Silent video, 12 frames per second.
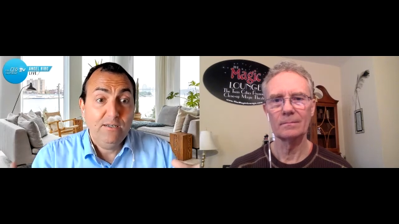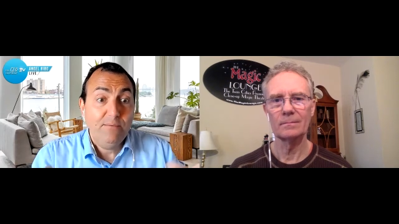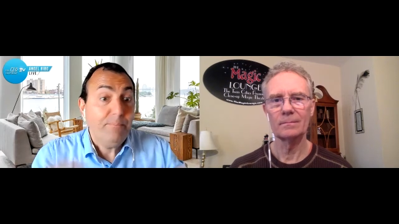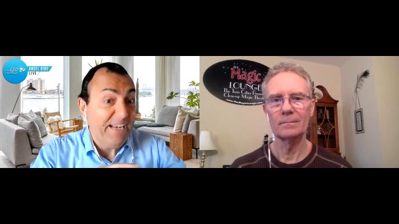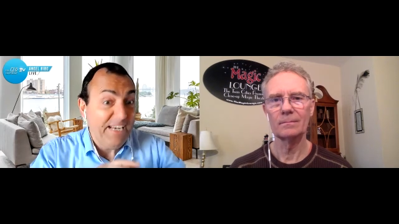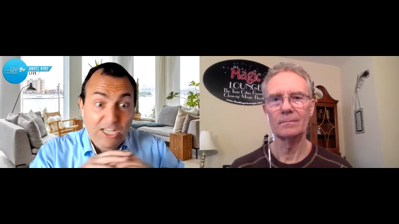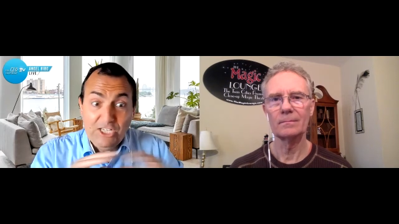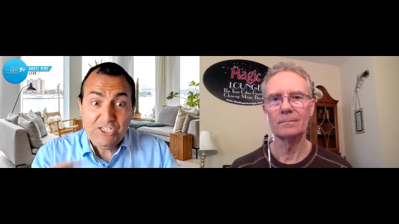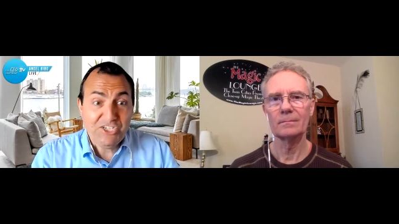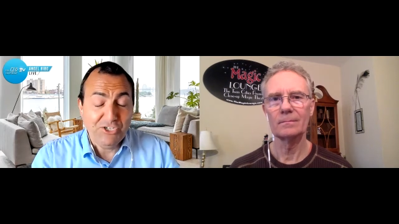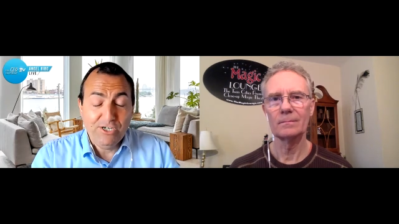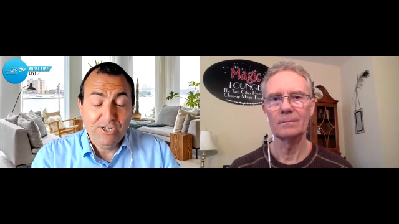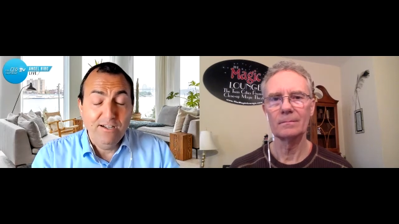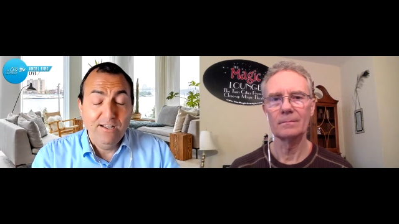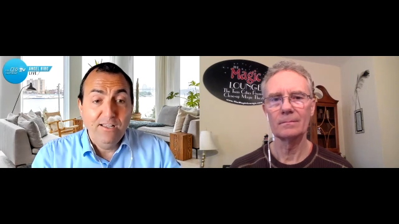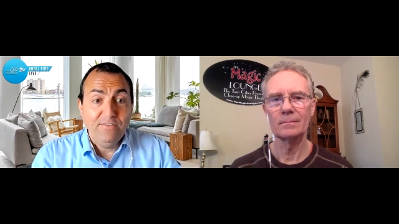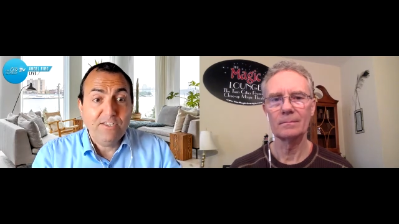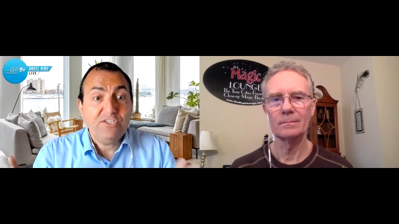Speaker 1: by nature,
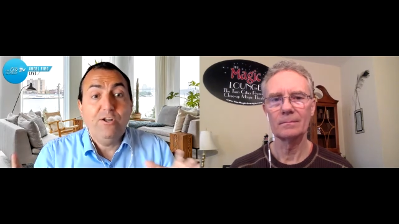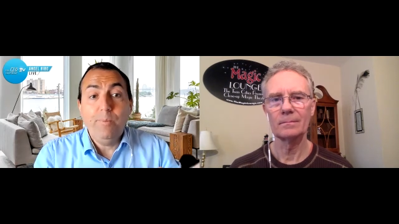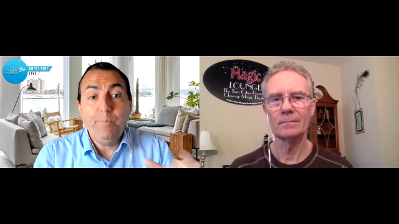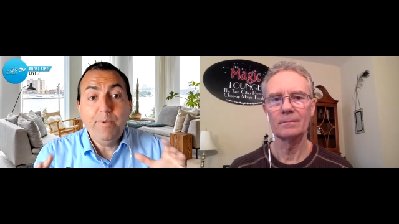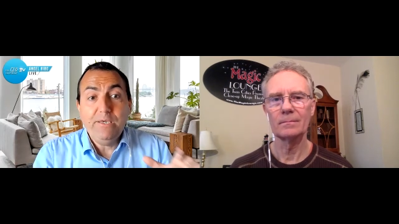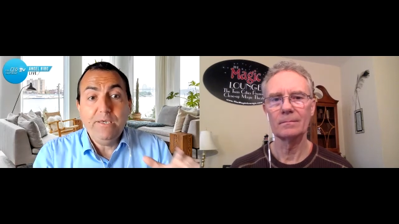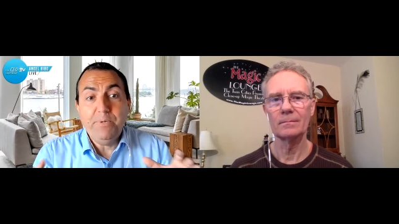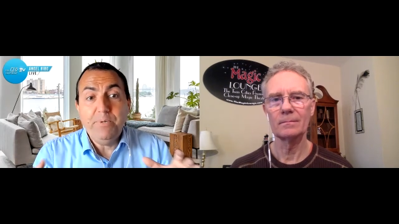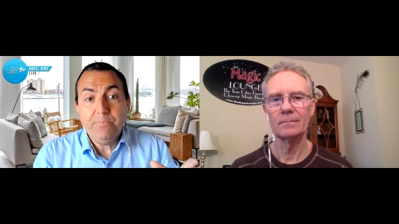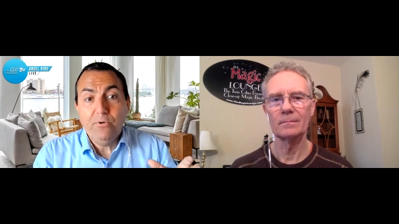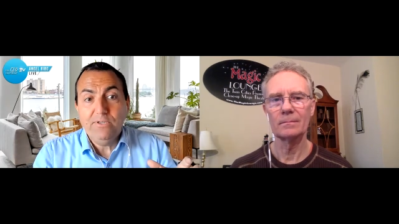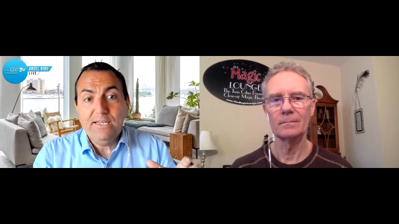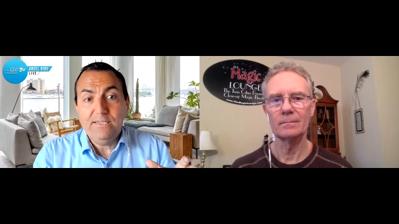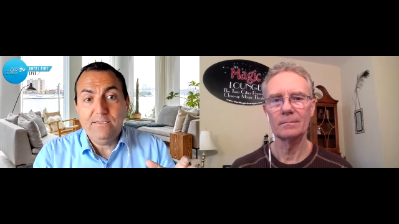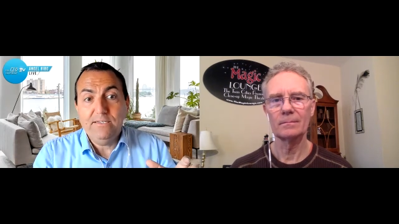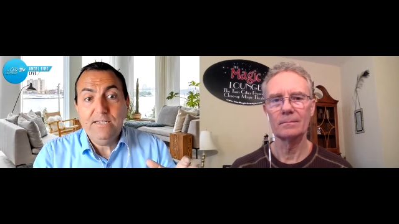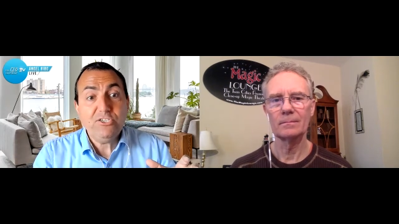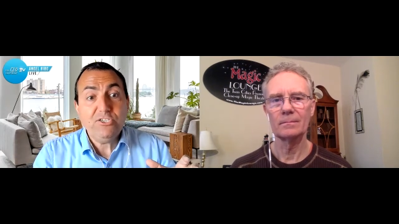there's going to be people that
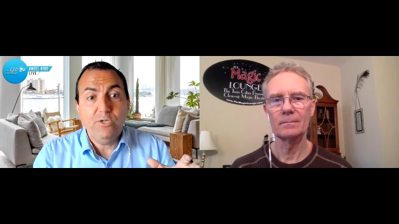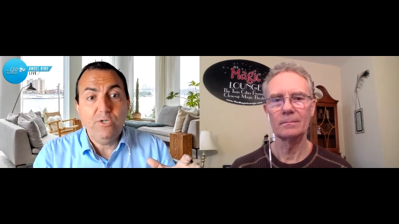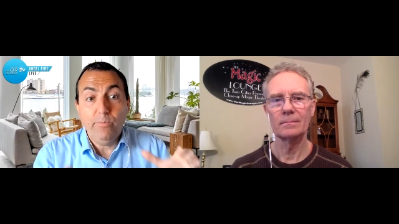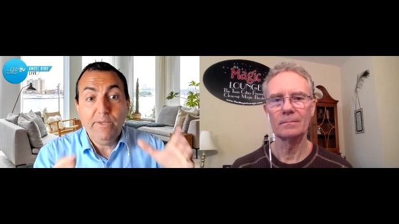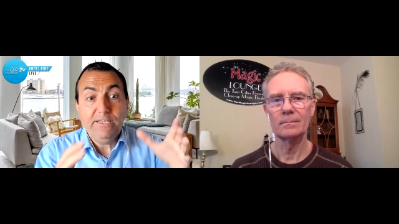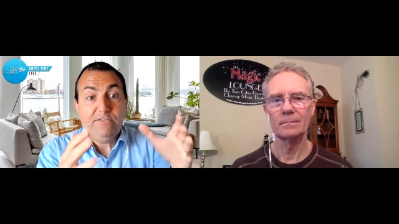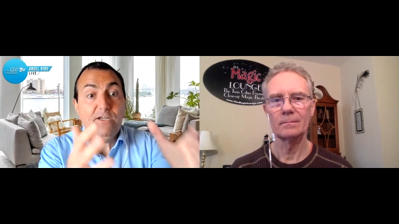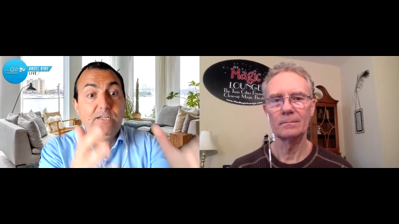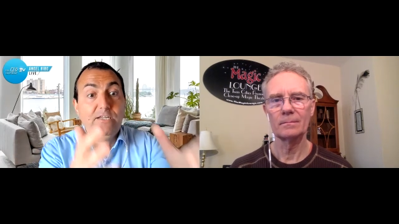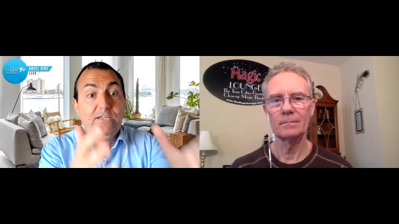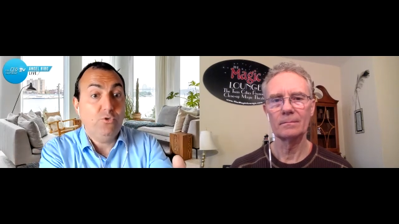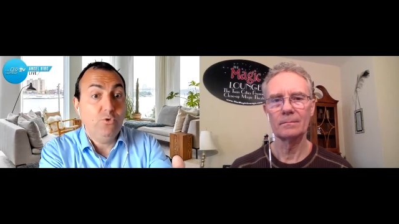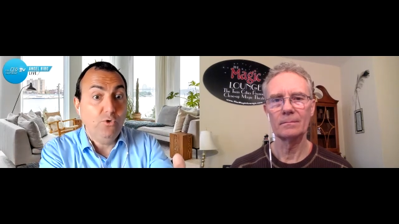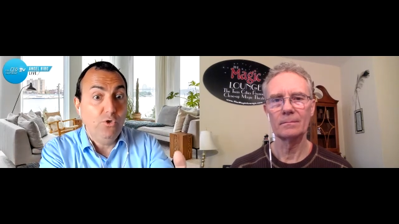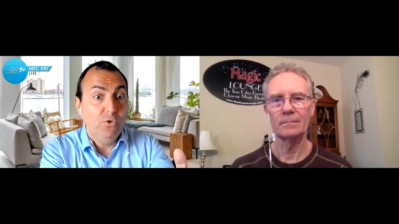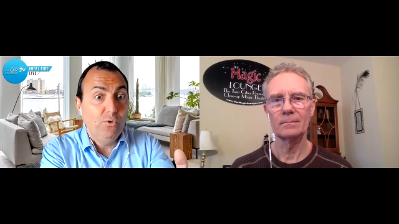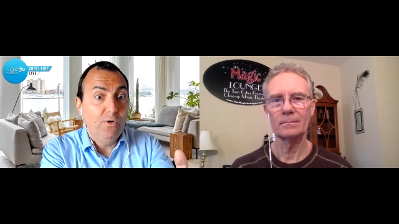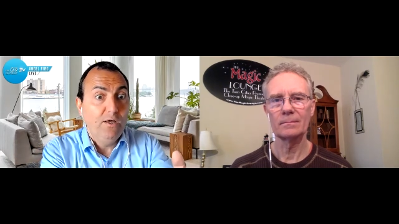naturally will be attracted to
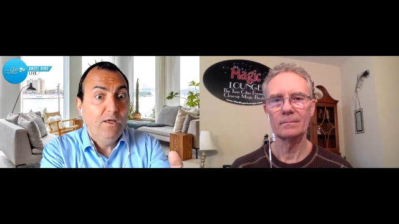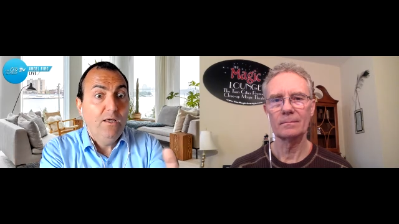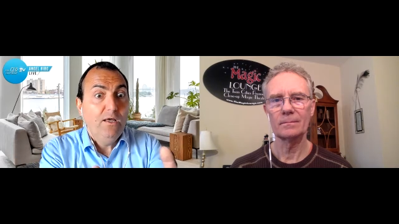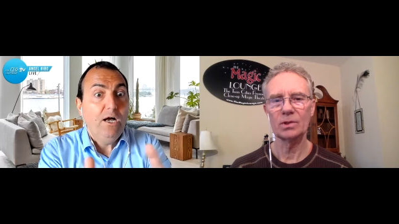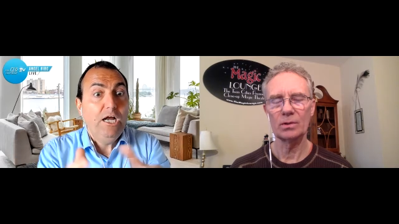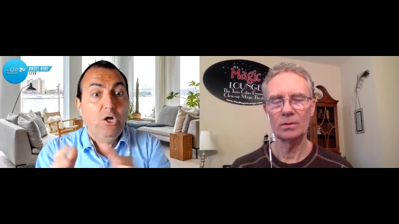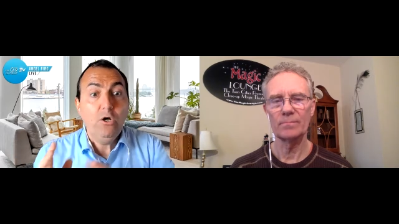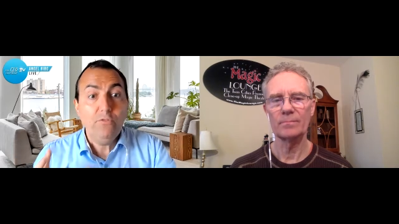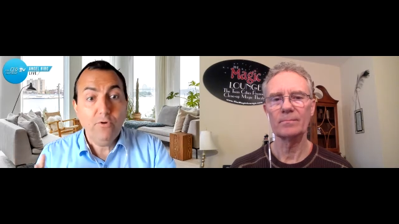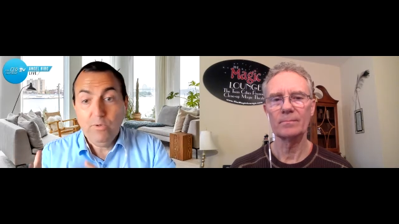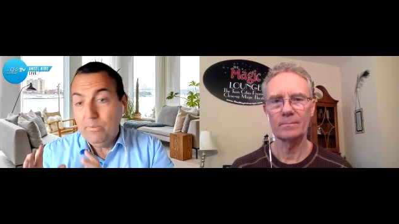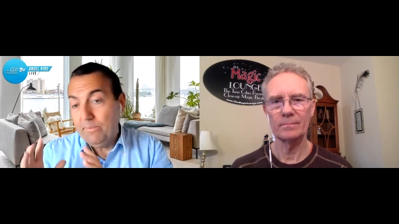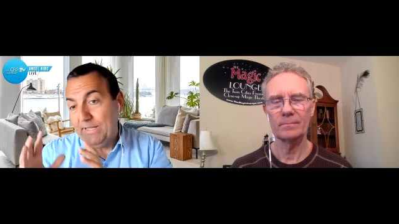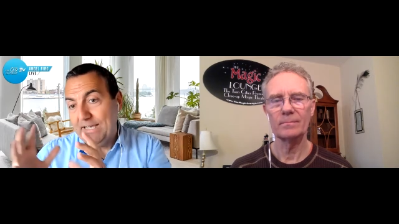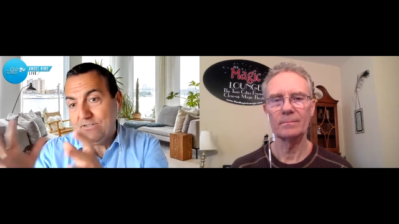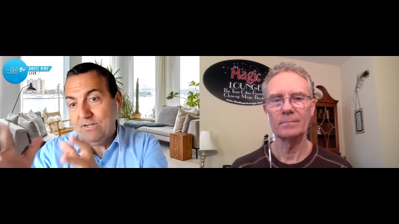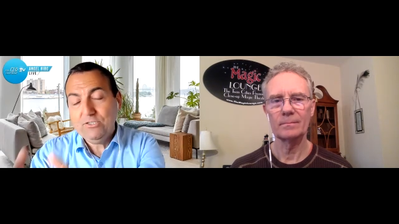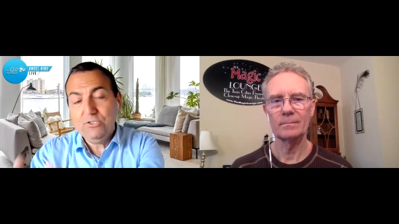you and other will be
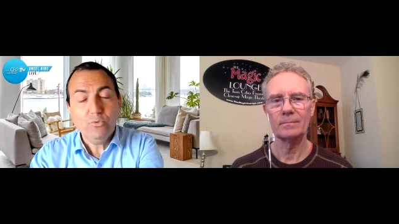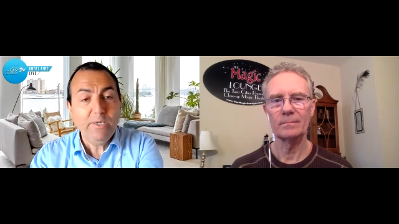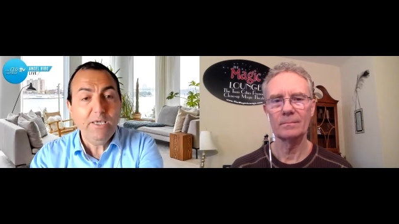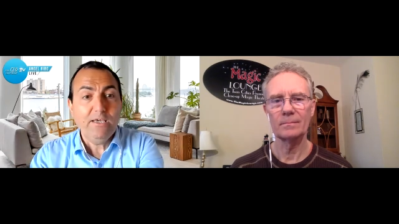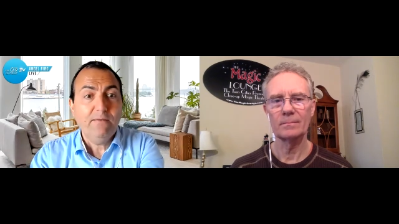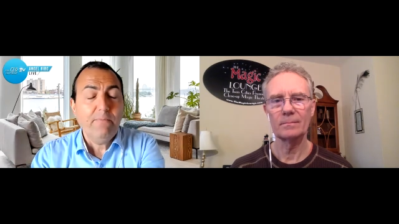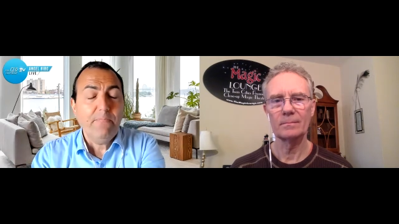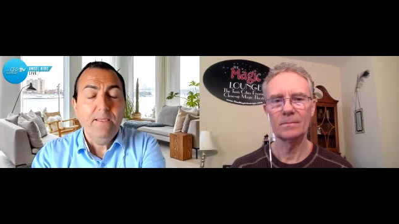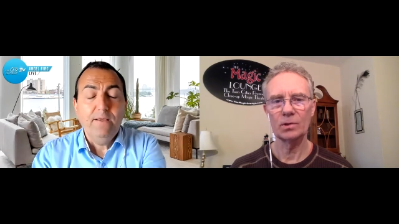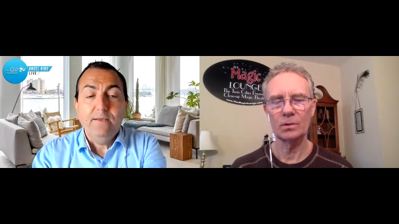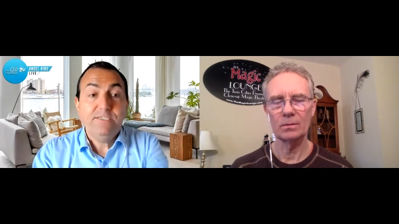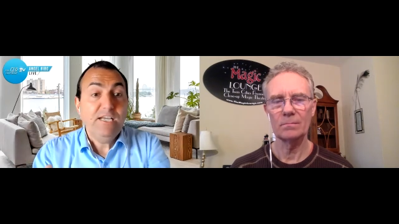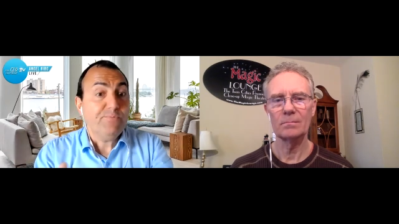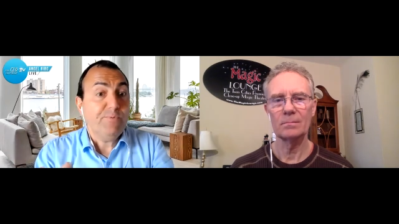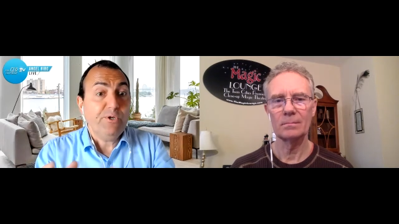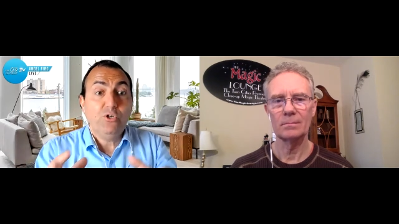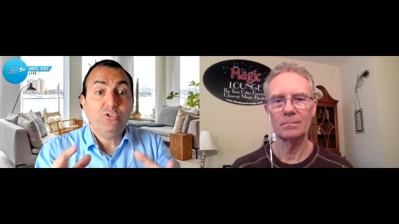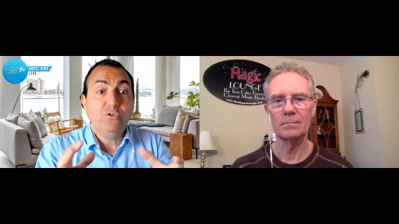attracted to me sure. just
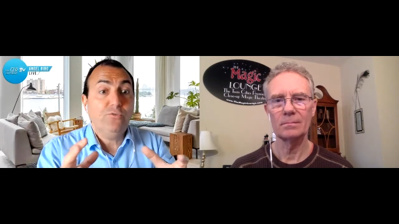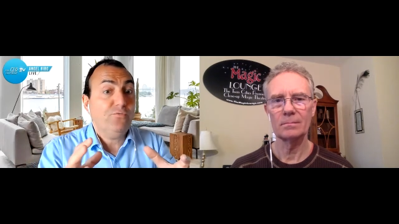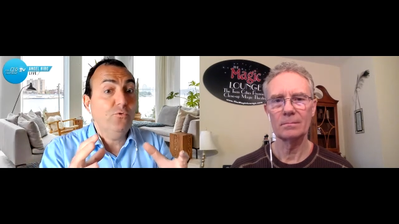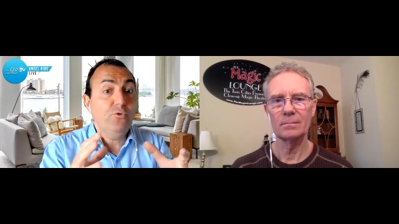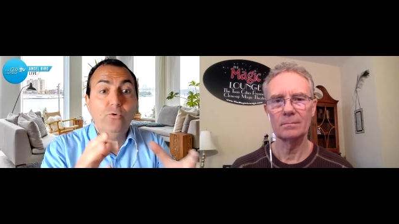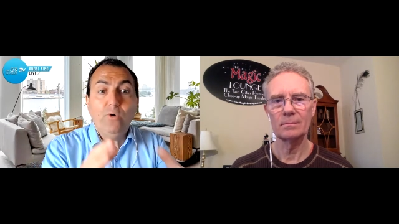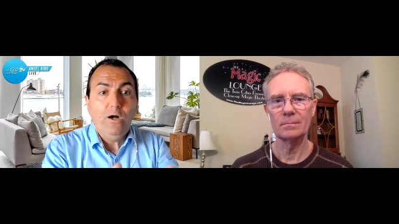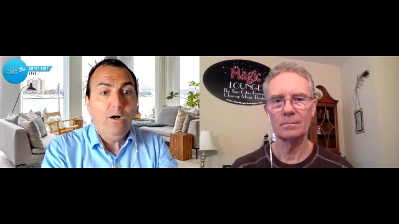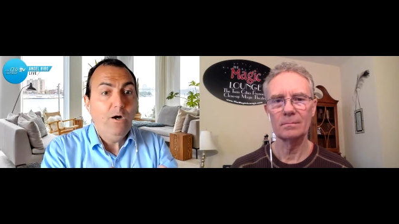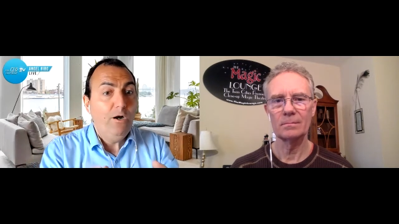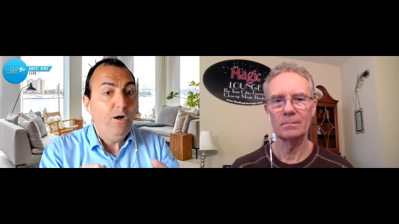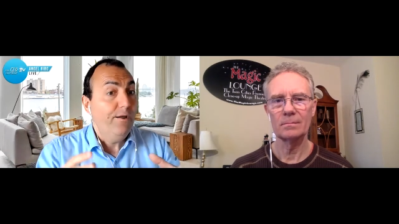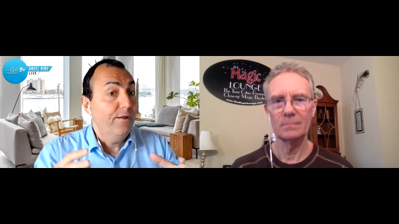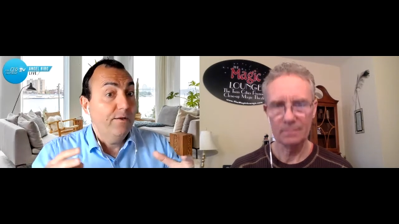because of who you are